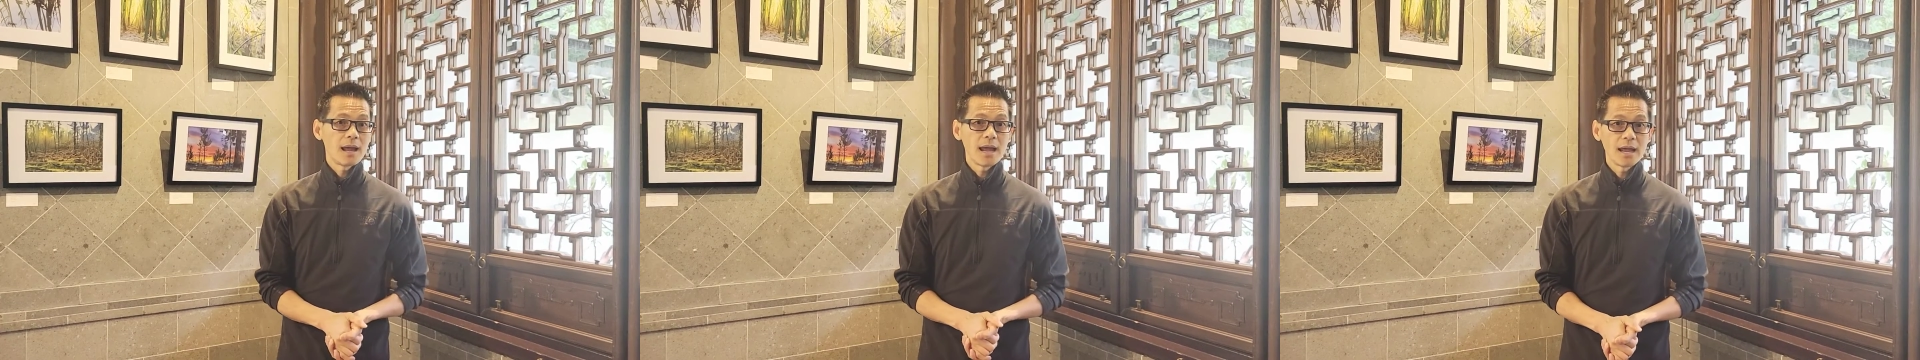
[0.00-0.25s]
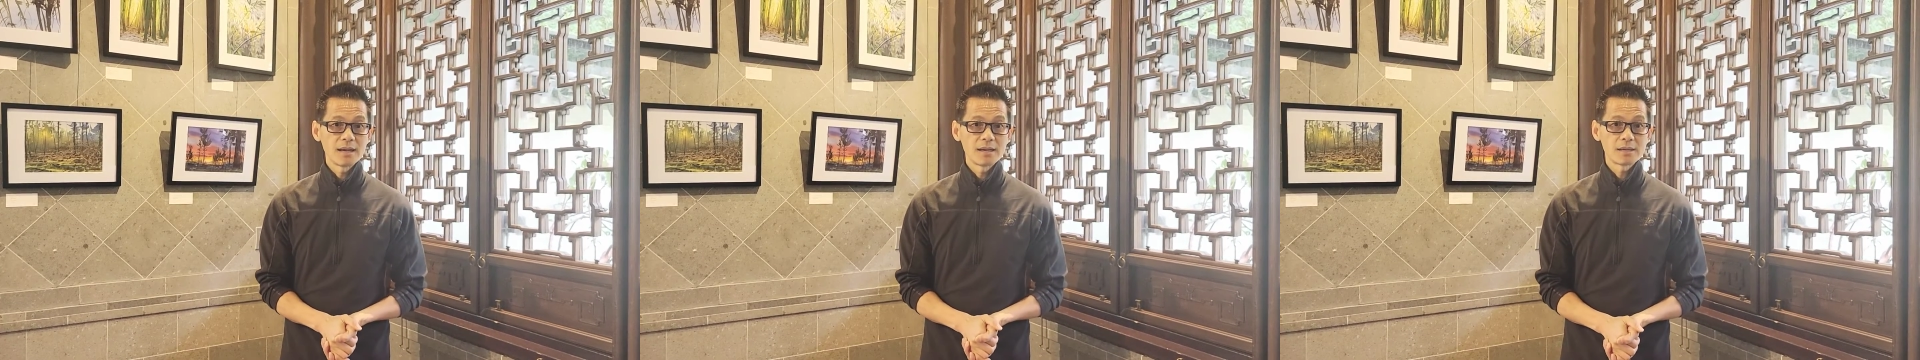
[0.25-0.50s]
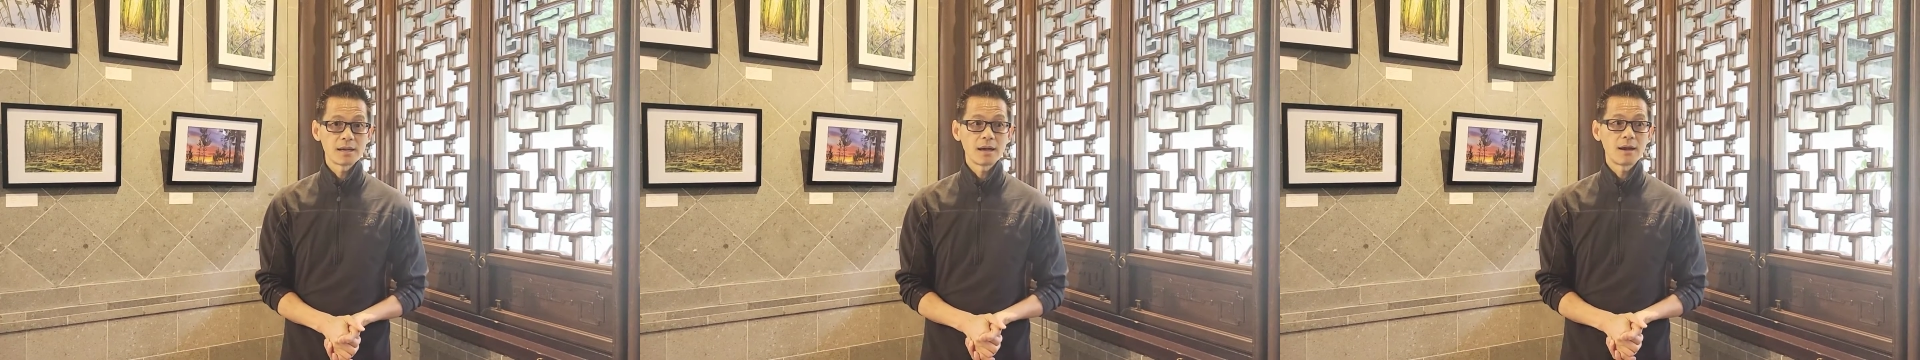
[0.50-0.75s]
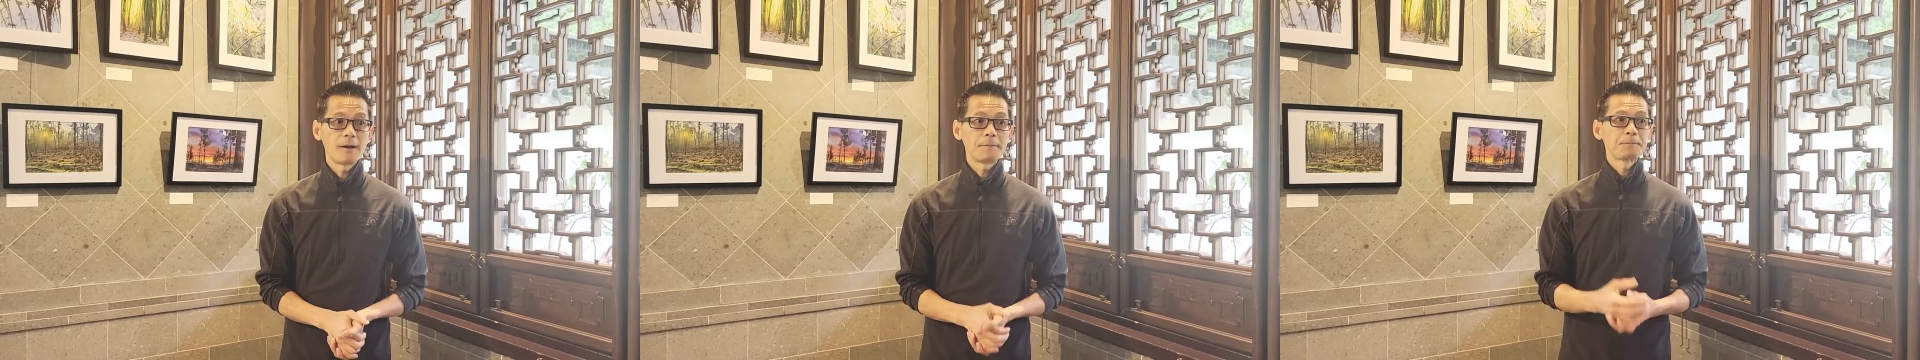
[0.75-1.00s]

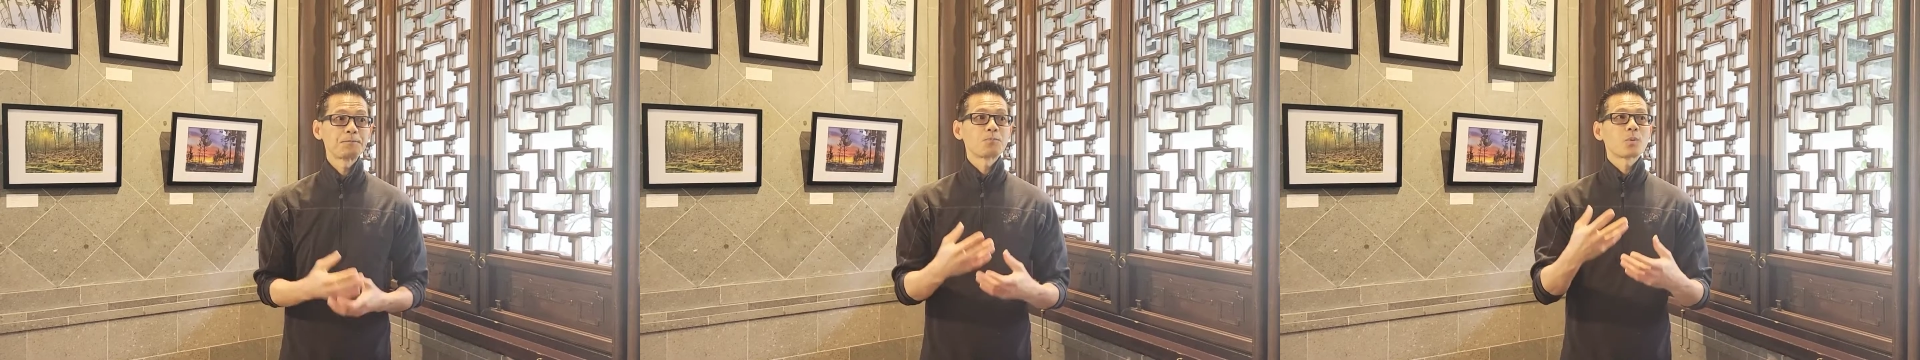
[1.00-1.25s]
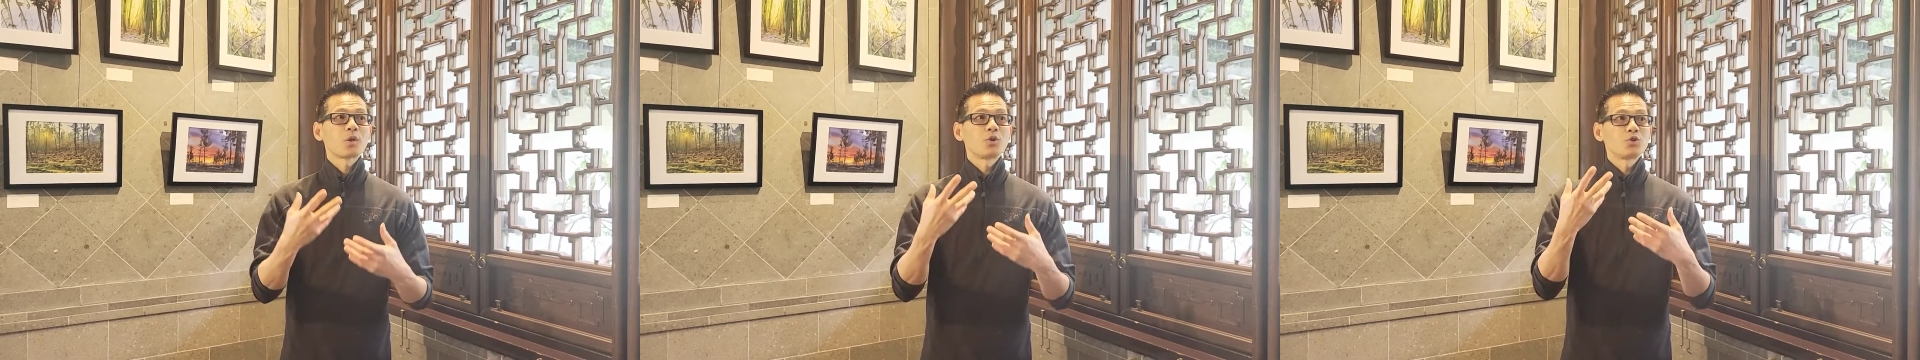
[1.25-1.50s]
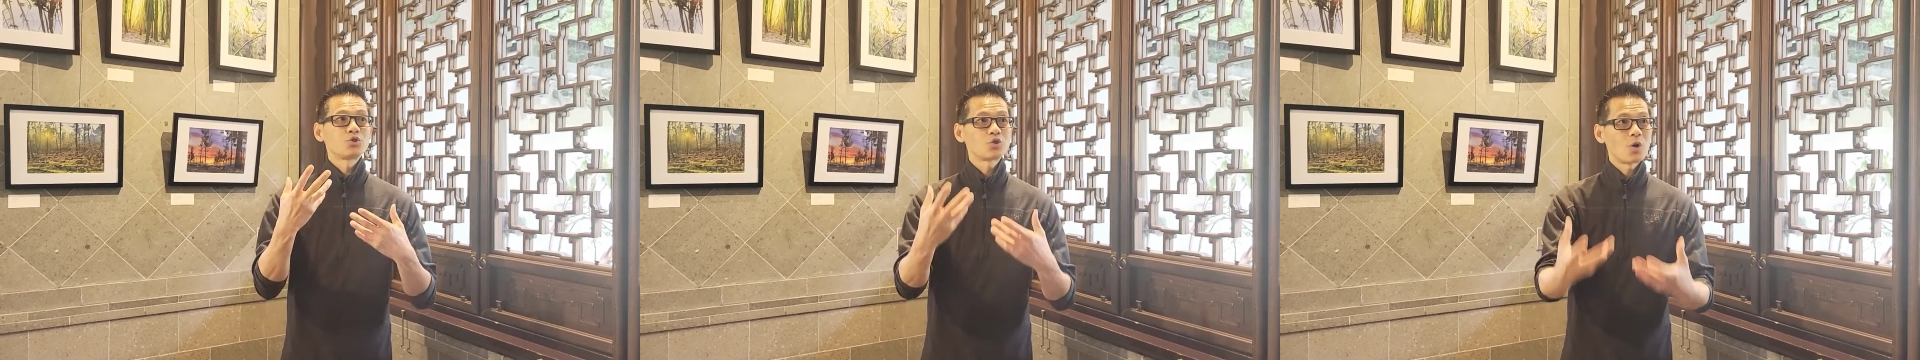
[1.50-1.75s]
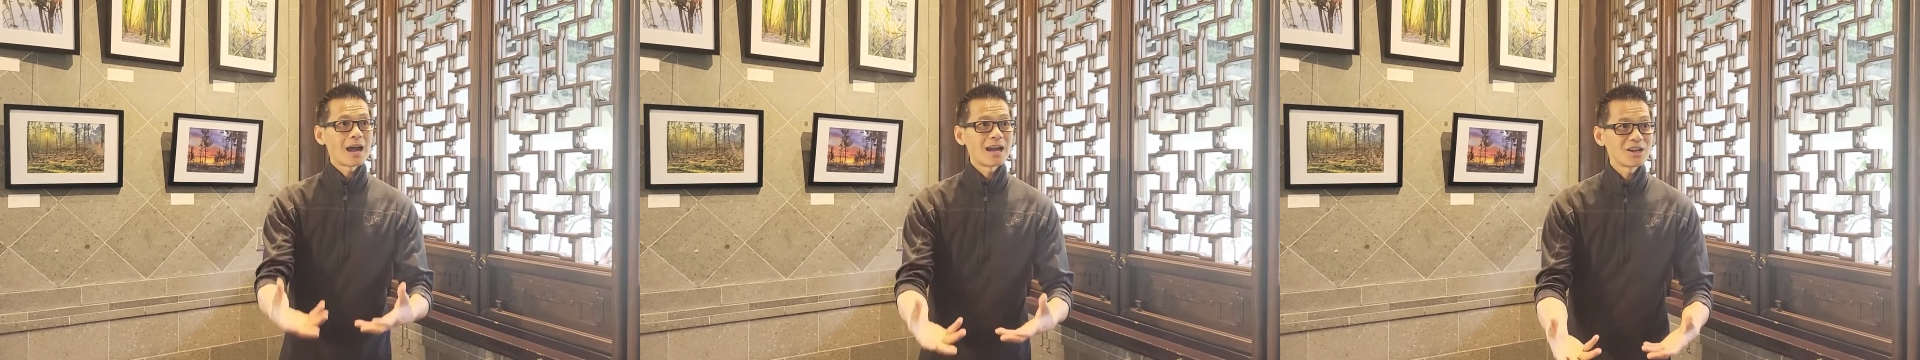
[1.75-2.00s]
and
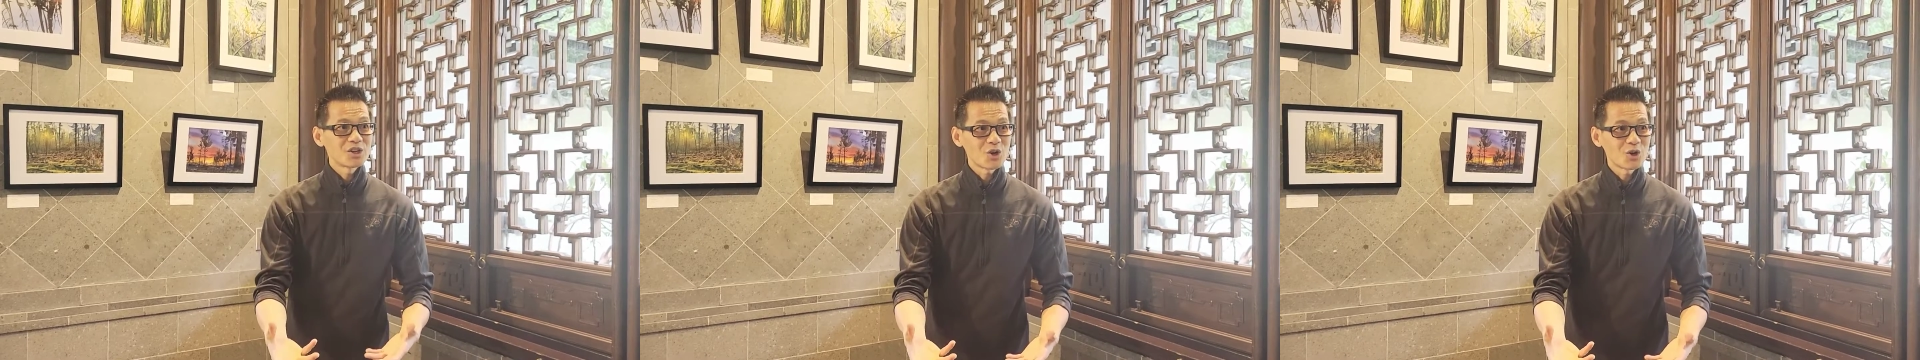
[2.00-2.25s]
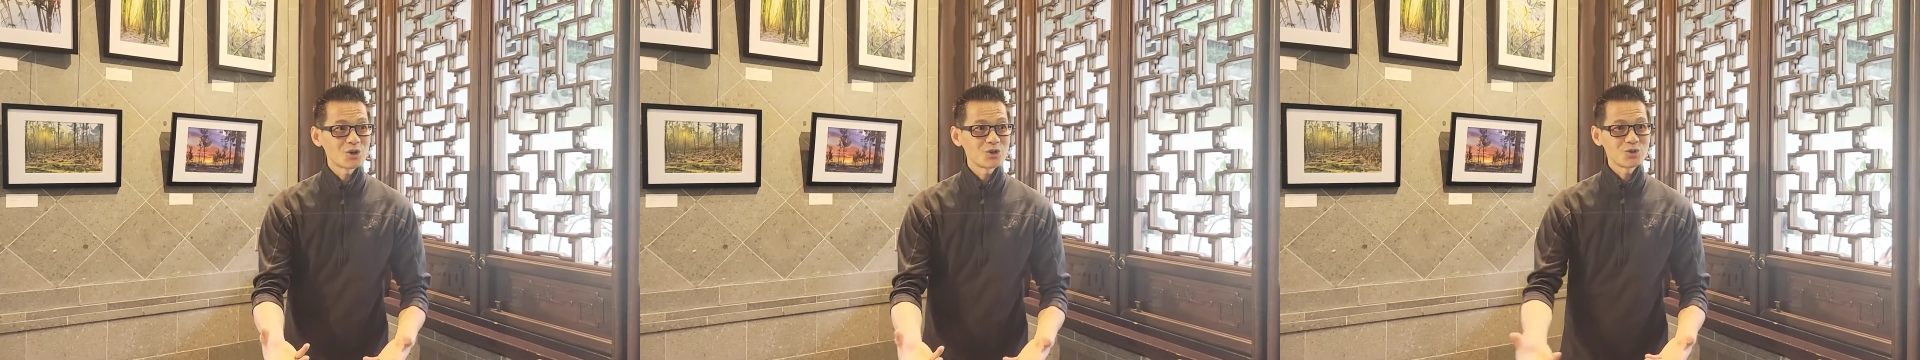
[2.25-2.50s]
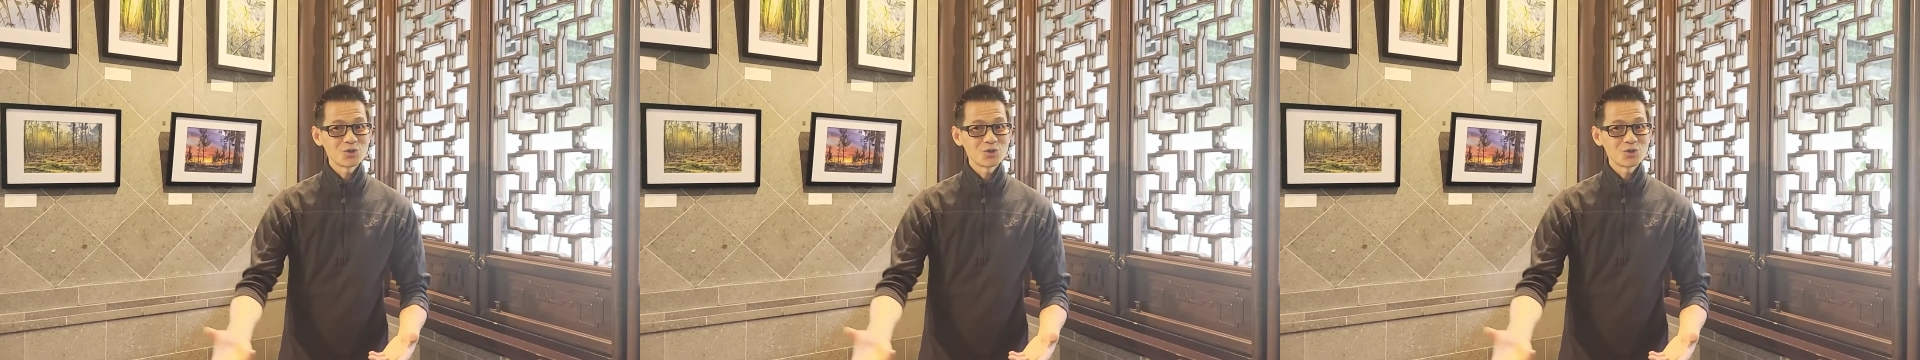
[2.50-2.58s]
so I encourage